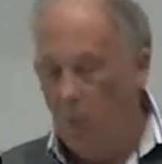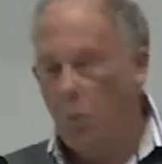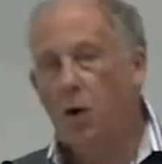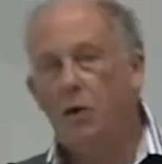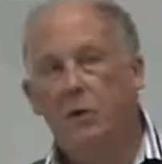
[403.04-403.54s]

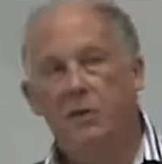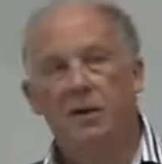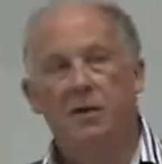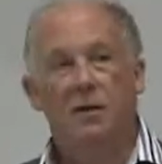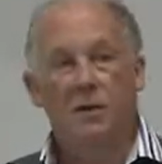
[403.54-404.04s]
while your
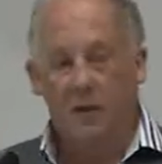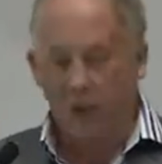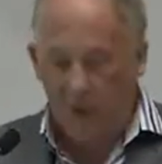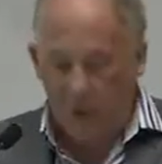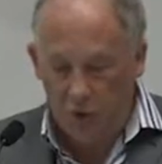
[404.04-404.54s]

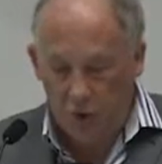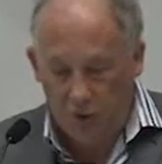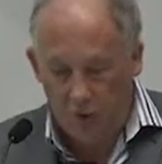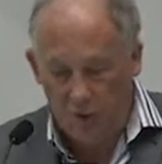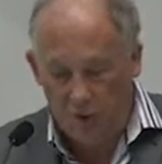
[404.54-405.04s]

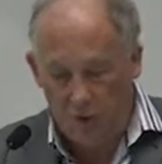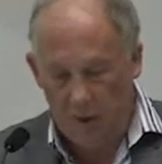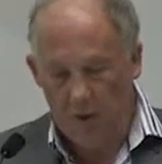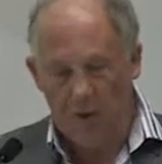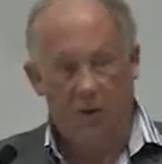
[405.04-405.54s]
dissertation
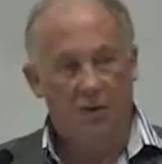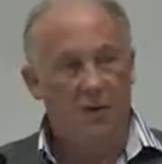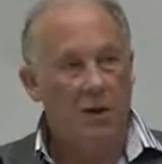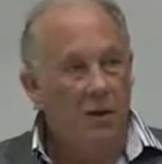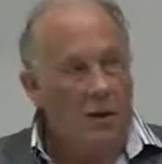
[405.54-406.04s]
is
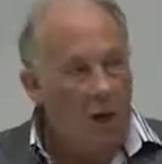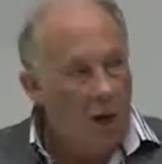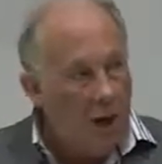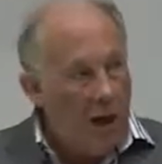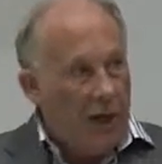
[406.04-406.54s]
the
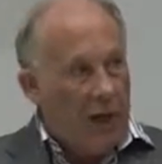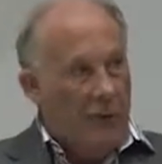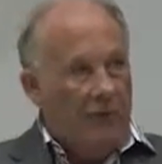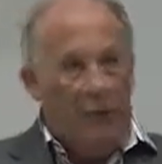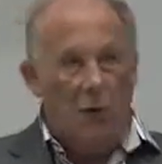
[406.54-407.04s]
line
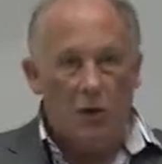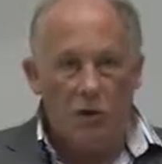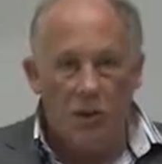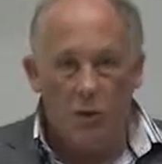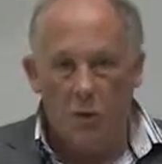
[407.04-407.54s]
of
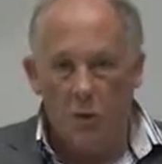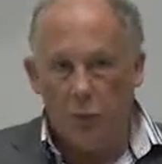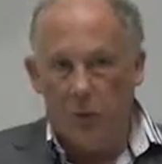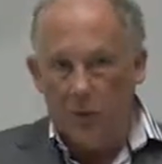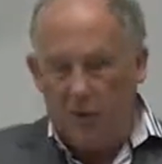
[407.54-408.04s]
logic or
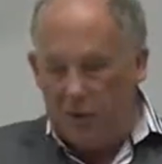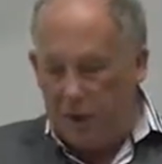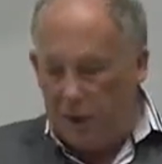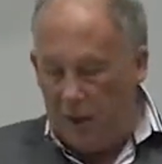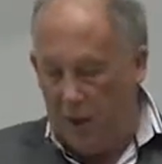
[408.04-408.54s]

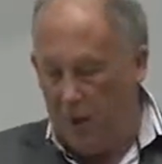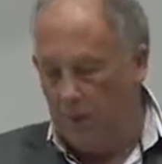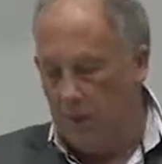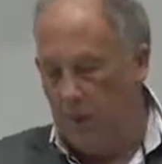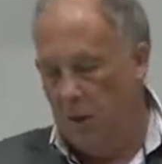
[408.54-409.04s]
reasoning
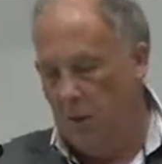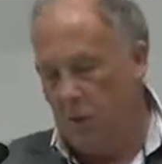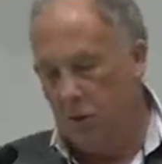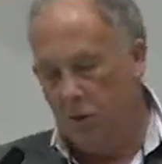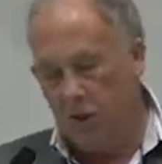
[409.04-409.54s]

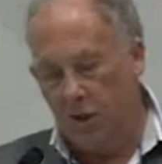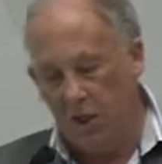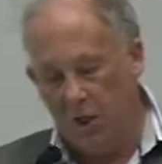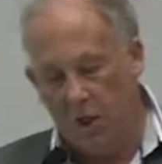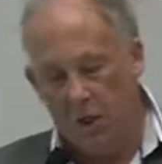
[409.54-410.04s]
that you
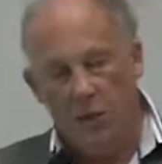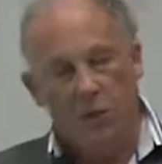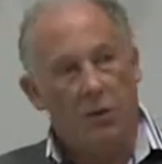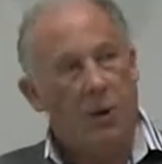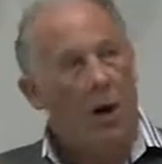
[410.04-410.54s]
take
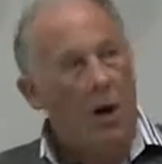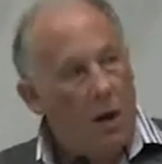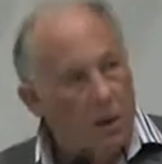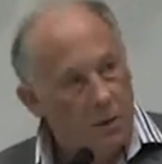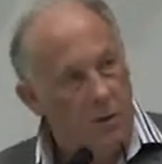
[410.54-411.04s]
to
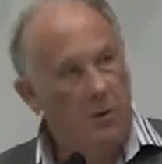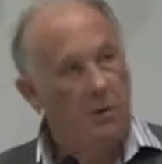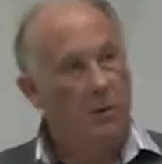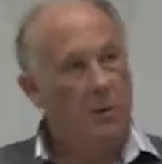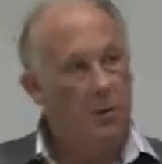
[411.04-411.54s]

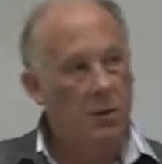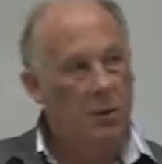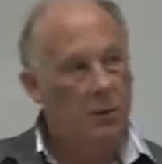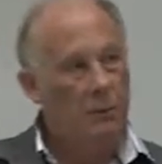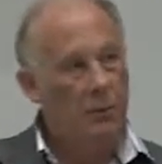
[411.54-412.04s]
argue
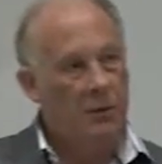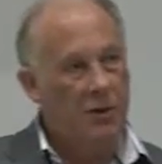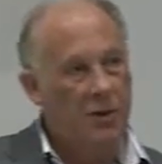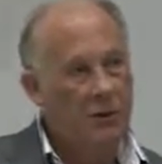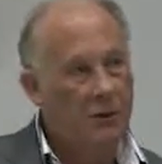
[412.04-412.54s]
your
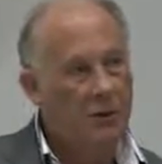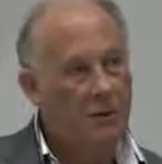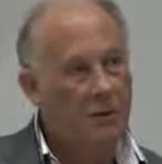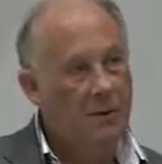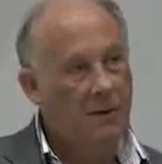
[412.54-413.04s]
position.
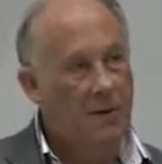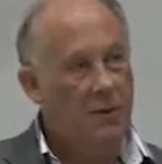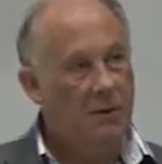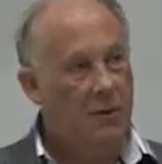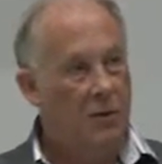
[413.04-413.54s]
They
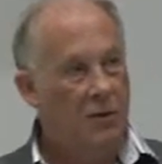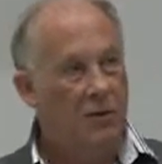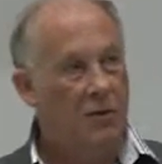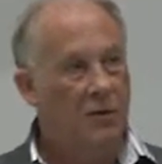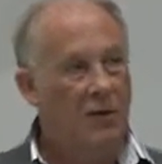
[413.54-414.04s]
are
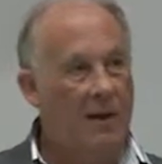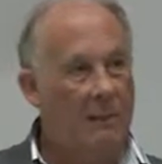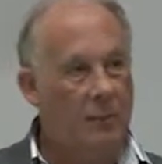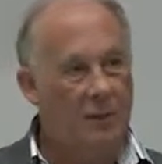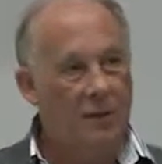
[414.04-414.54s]
two
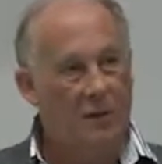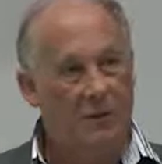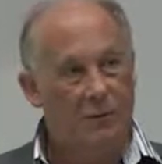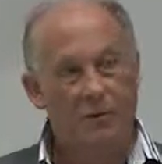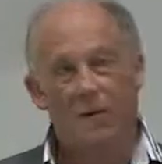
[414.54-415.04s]
separate
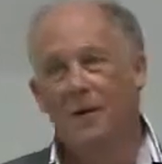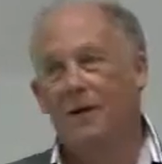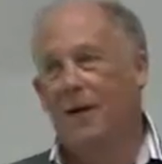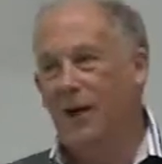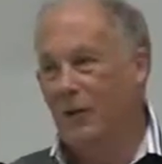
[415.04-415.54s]
things.
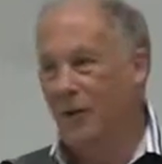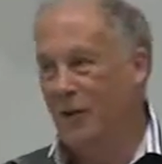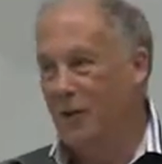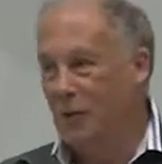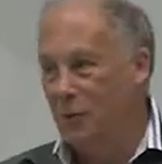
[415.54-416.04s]
Anyway,
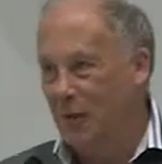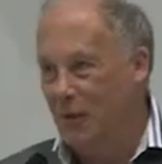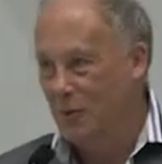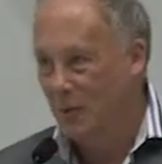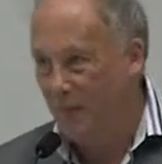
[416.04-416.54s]
history
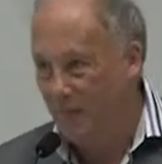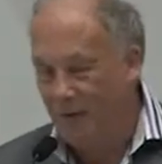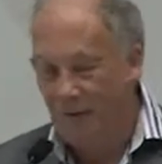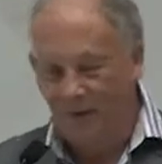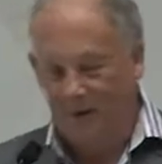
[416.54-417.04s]
lecture over.